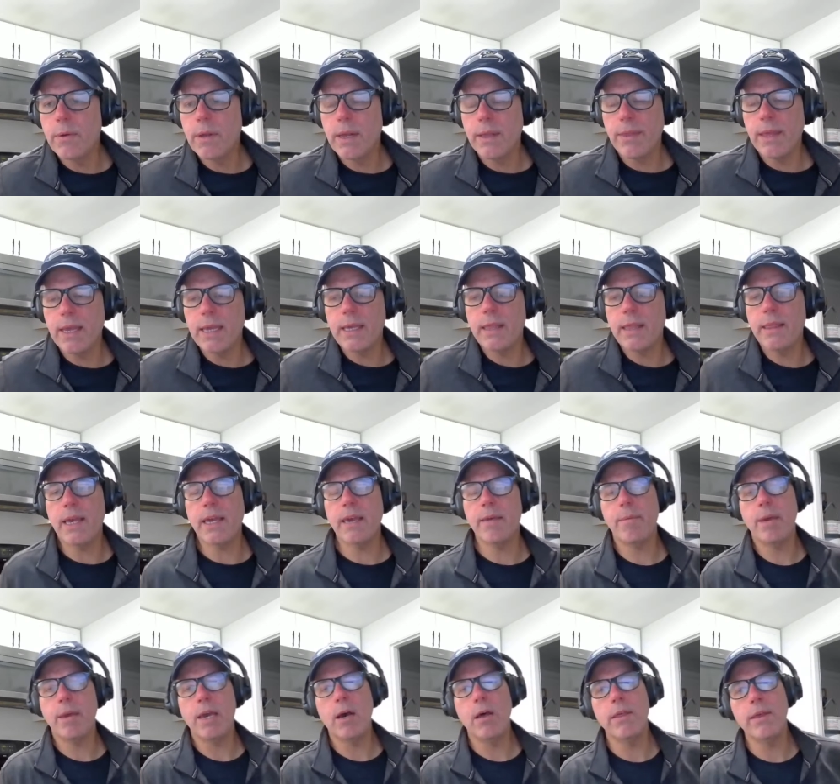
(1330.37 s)
and they
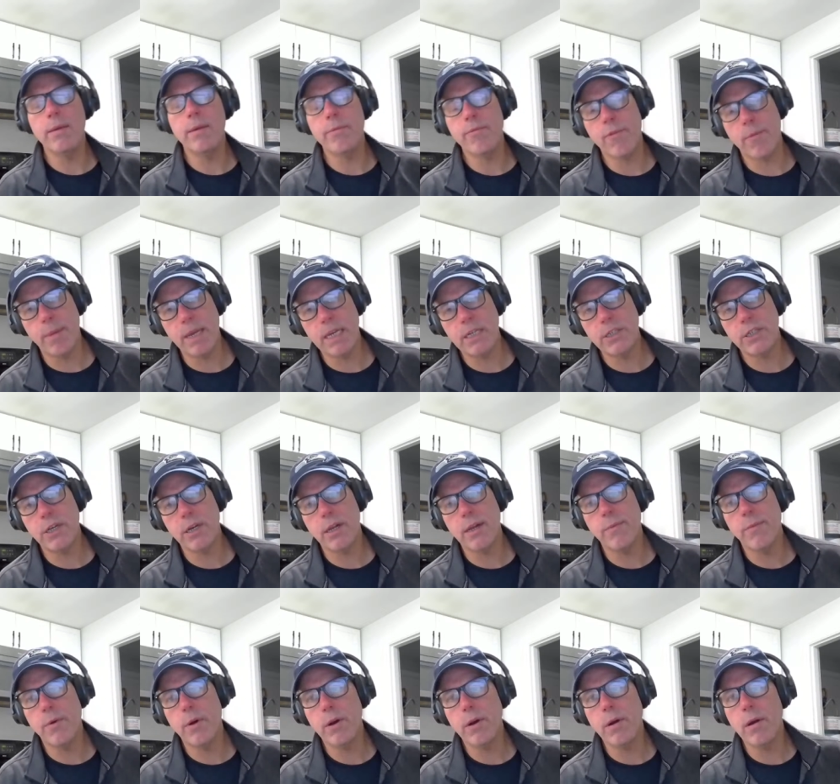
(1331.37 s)
give me all the information
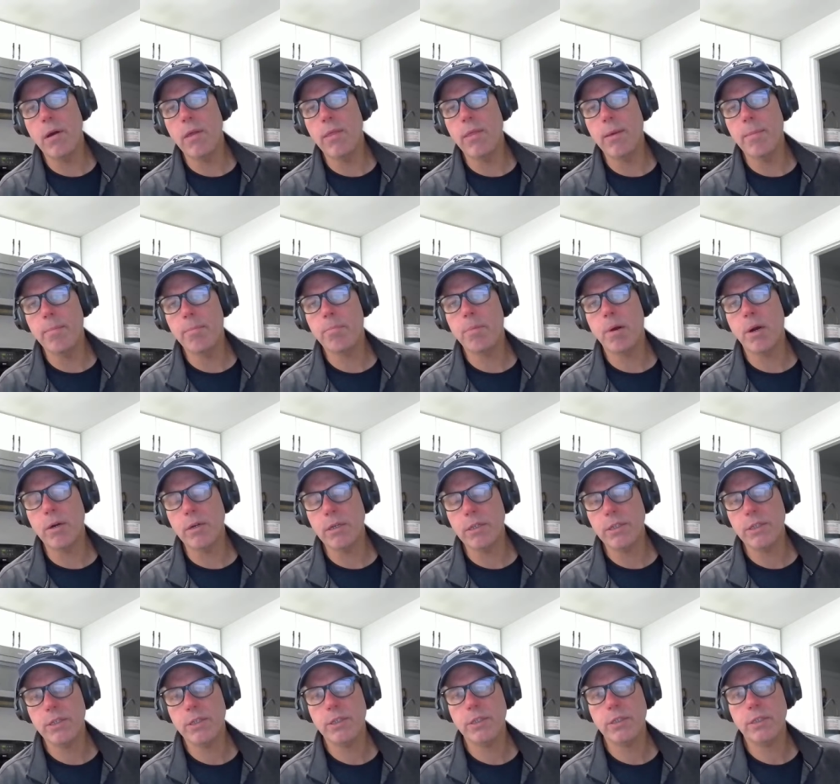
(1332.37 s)
on where all the
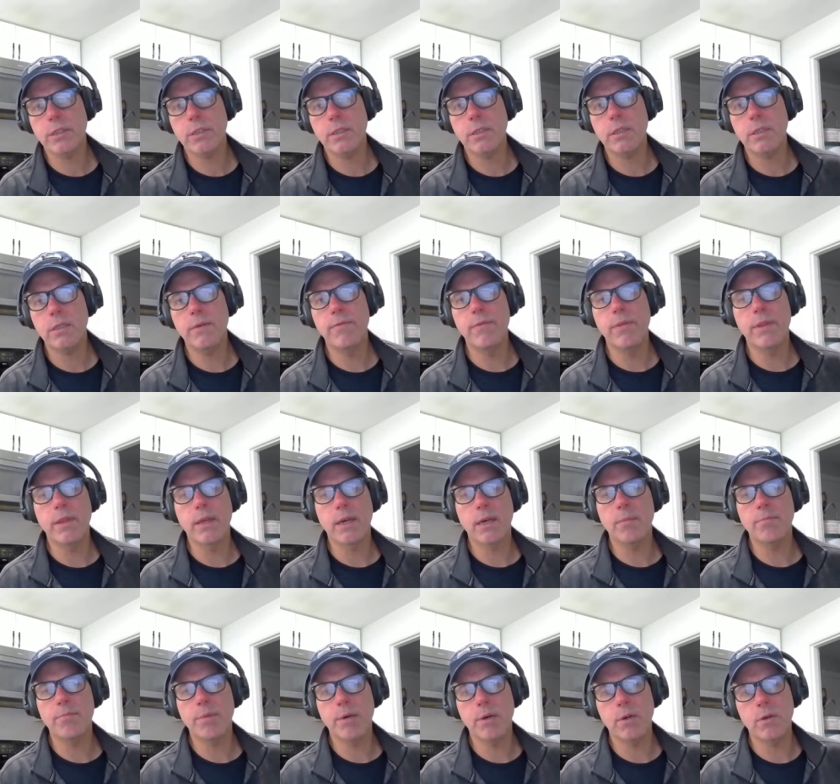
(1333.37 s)
parts of the
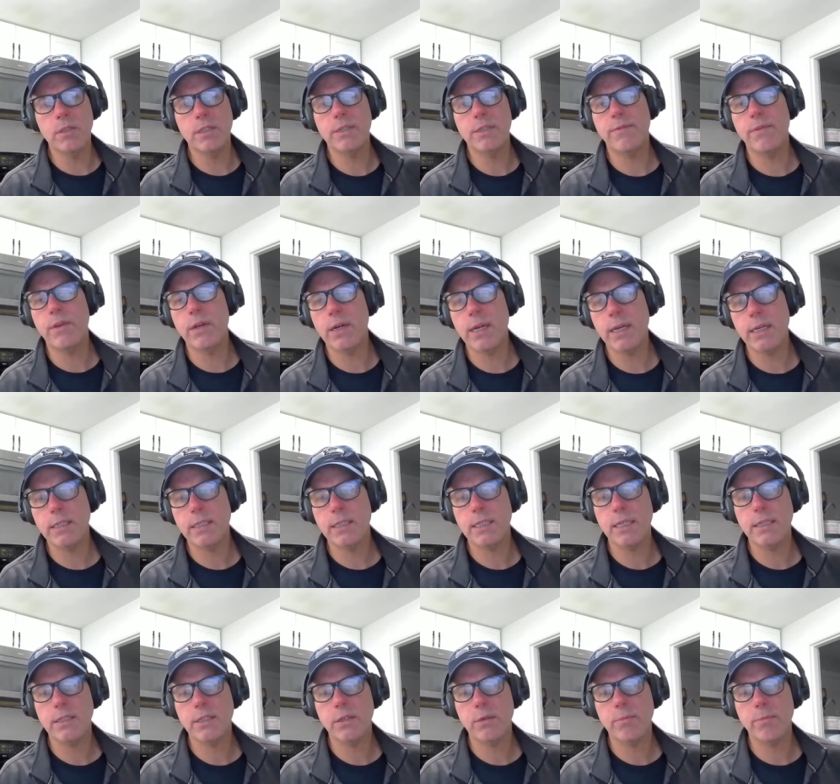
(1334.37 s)
components of their
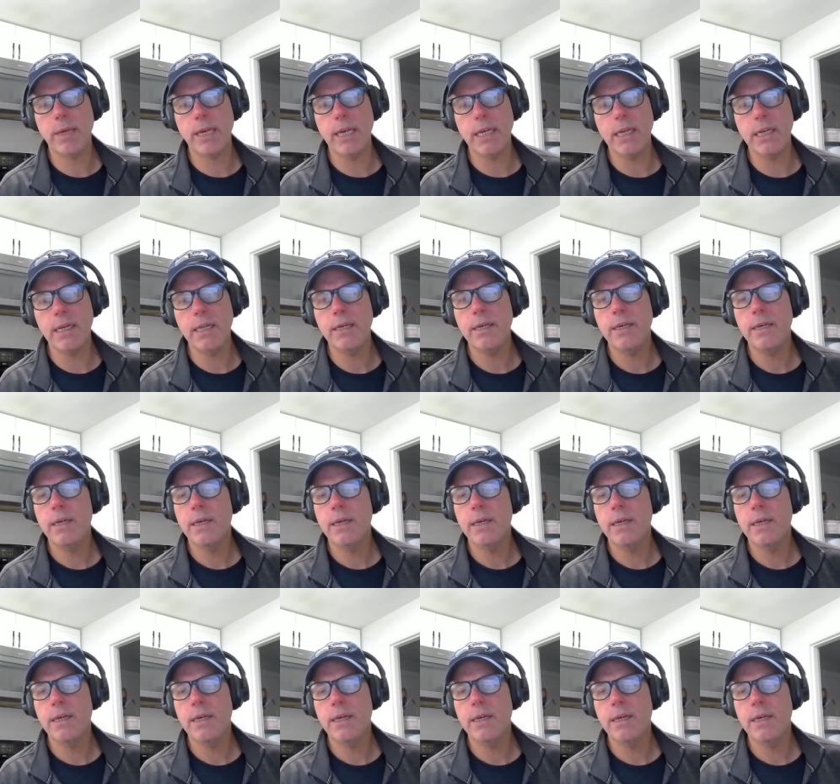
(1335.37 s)
headsets are made.